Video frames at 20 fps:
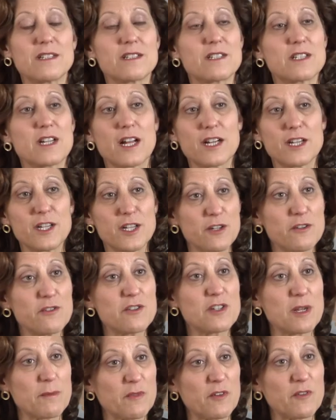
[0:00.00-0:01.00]
It's not a huge
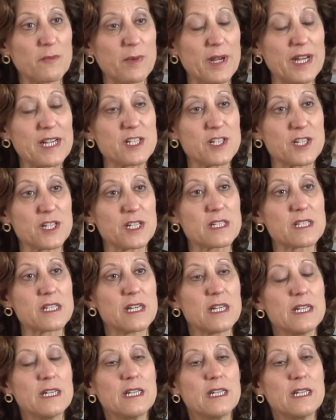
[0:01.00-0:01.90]
number of patients,